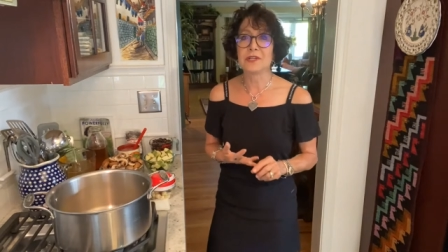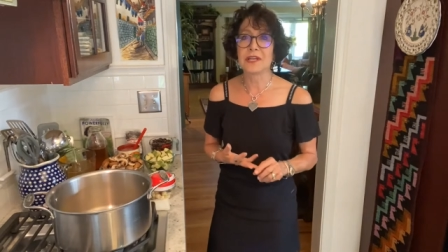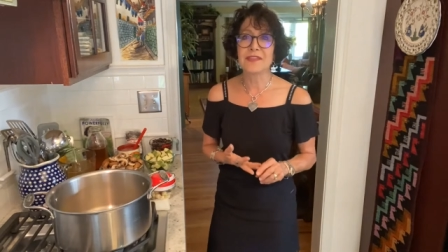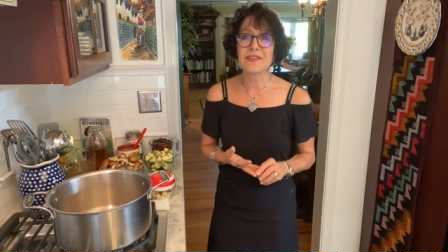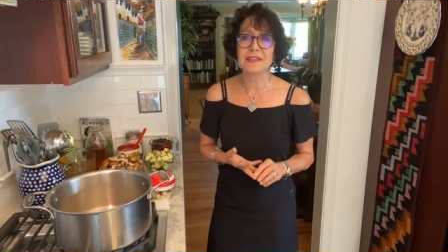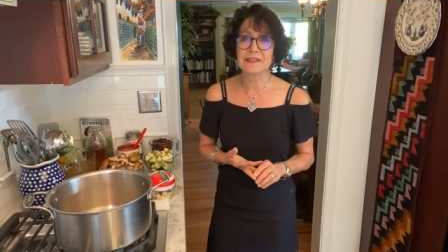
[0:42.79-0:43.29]
I
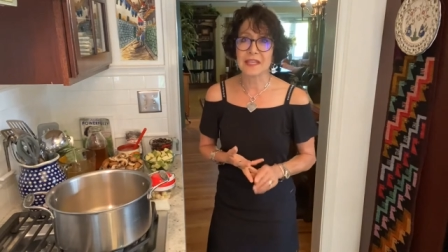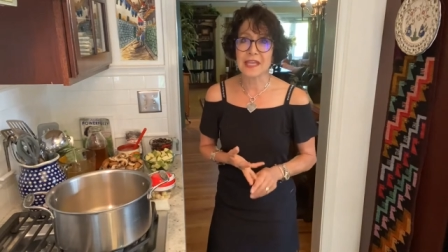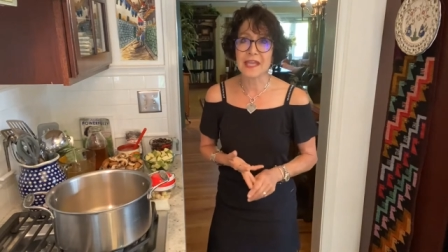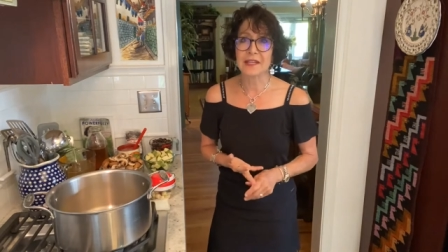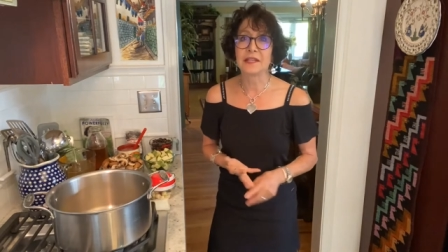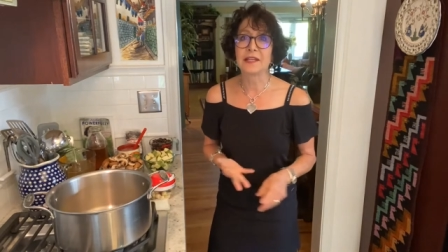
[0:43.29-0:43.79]
think the
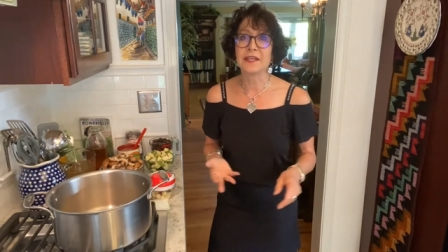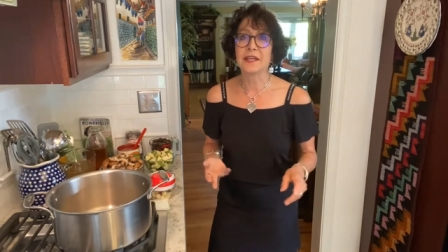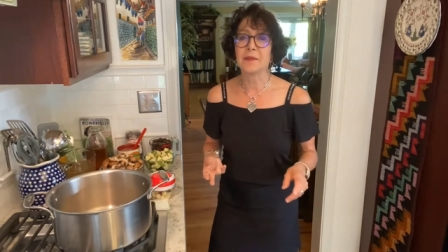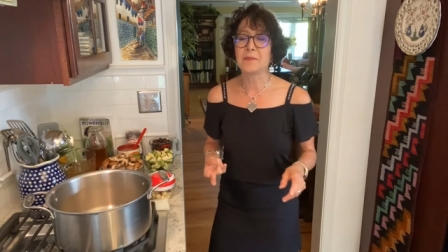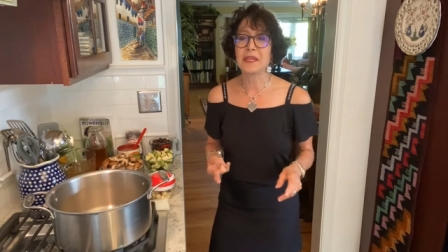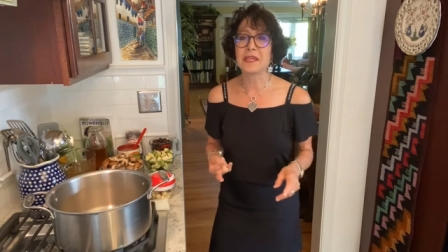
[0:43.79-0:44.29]

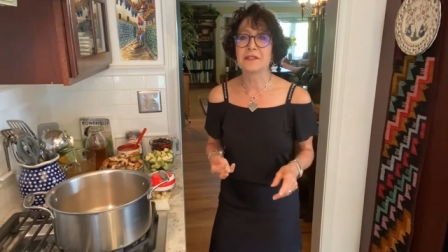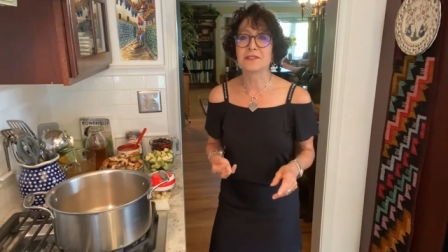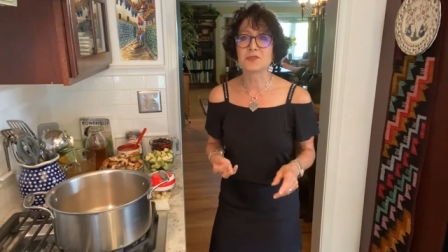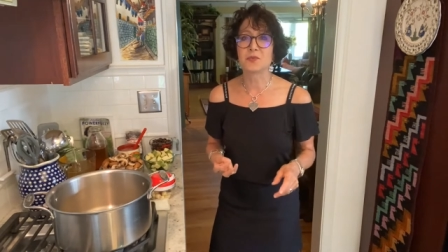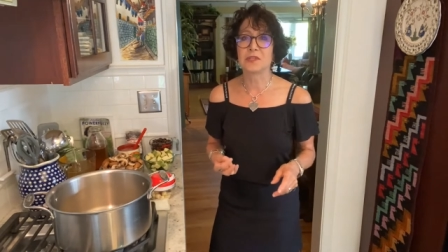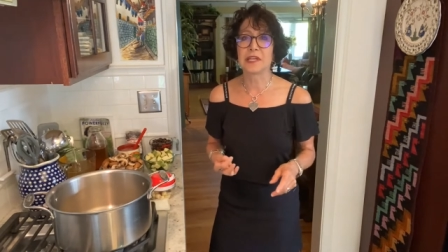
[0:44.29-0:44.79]
cannellini
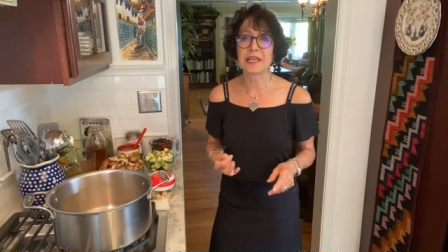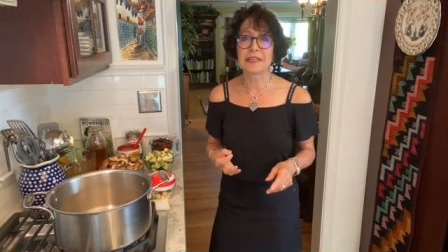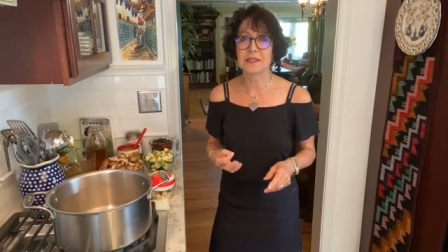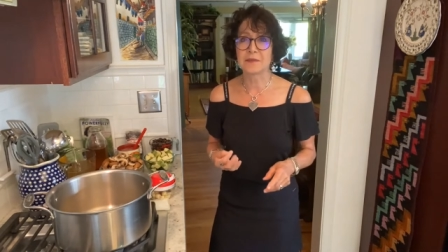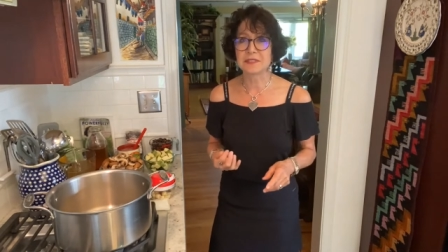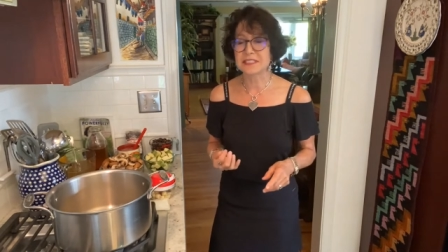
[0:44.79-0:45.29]
beans would lend
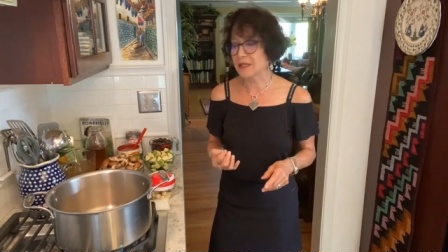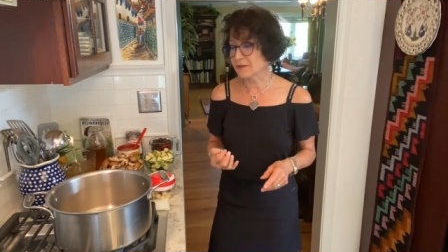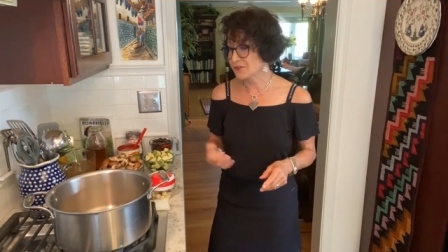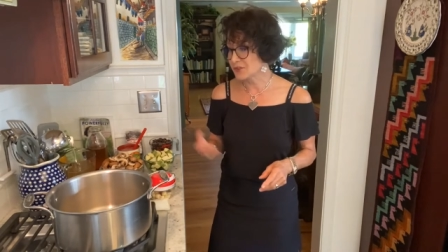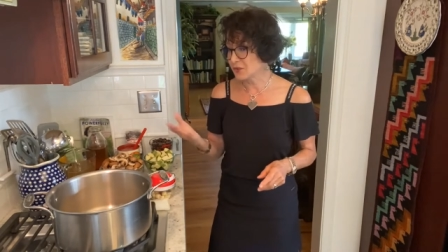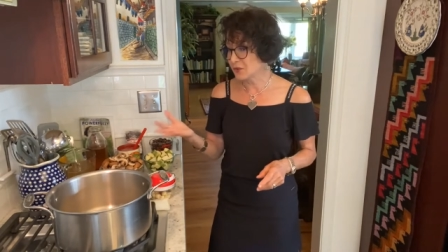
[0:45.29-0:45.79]

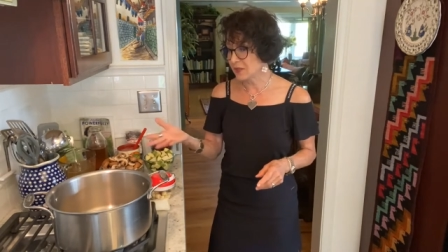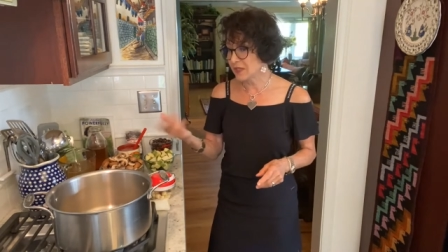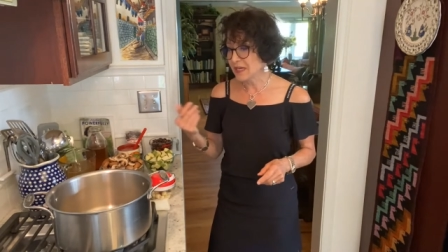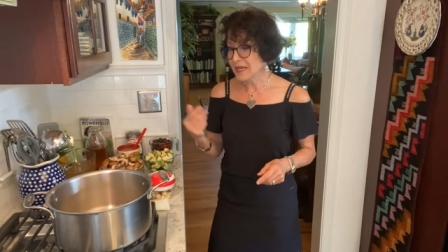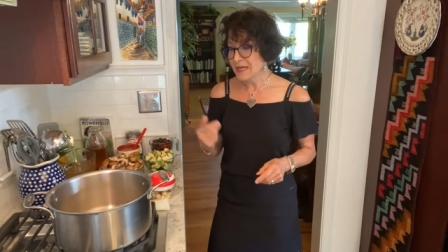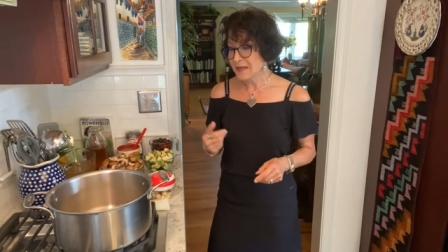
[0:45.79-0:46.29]
themselves to it,
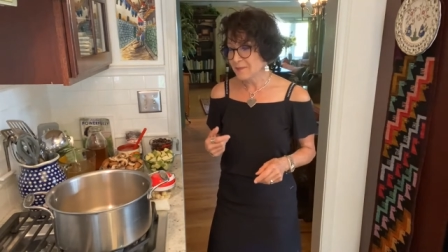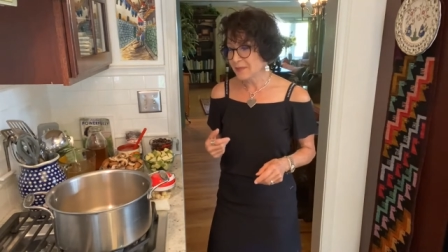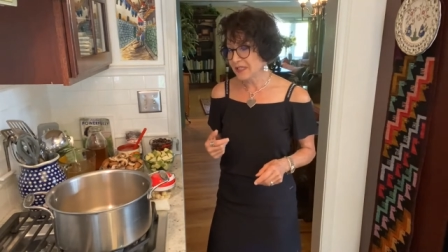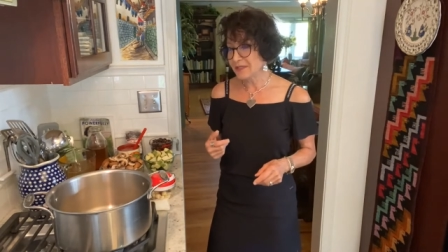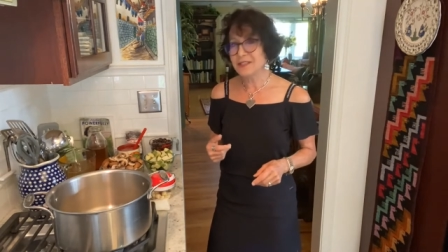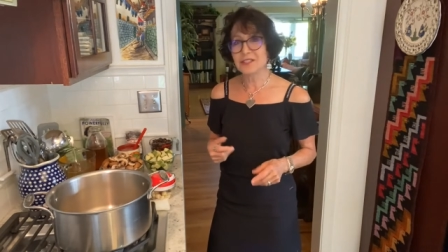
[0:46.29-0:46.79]

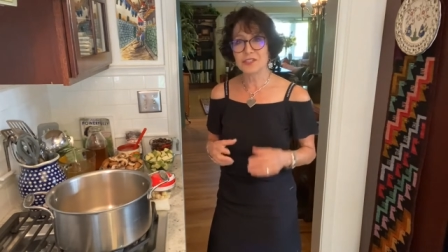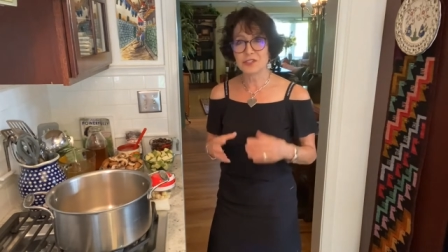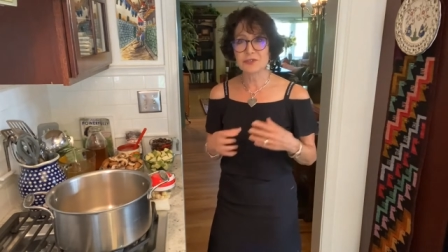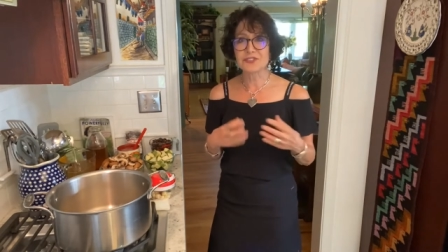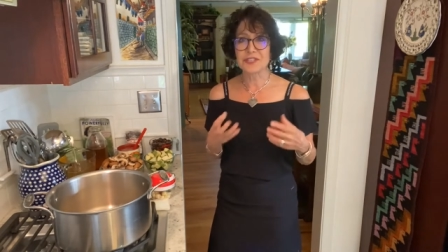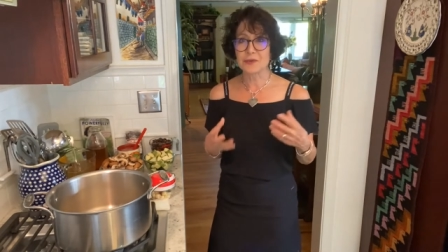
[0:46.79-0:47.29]
but you'll
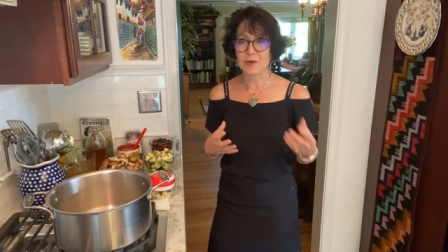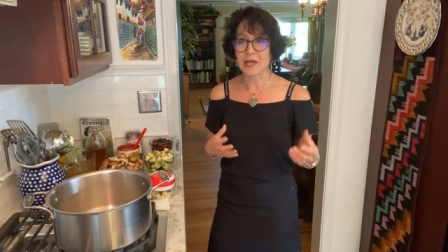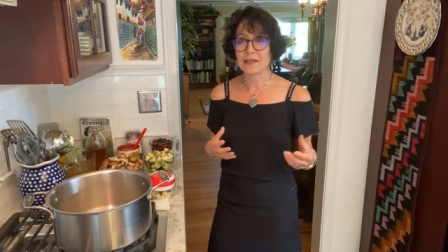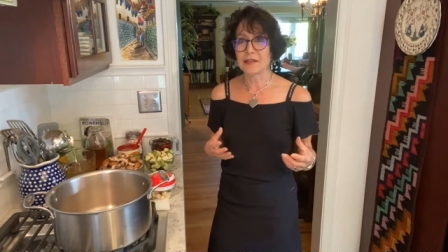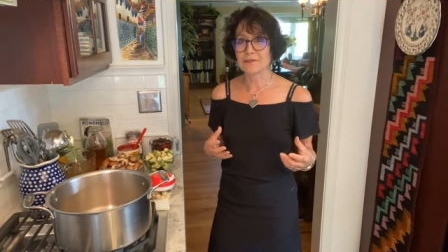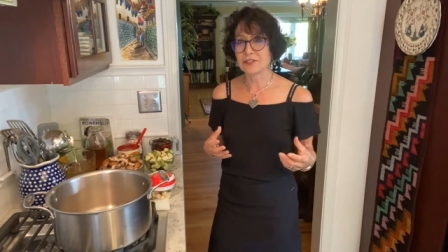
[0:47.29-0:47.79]
see why I
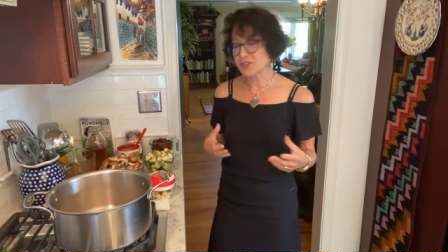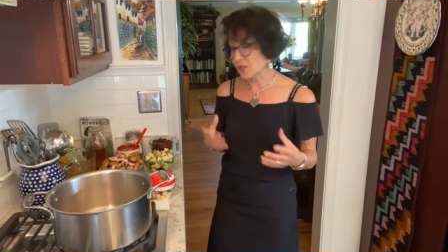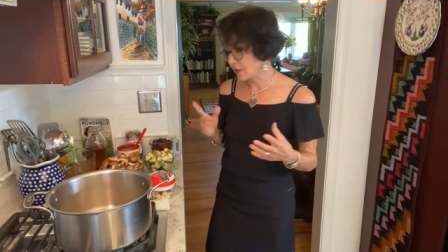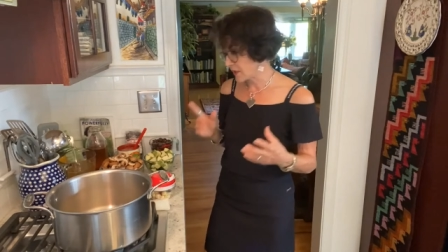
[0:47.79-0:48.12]
love the Scarlet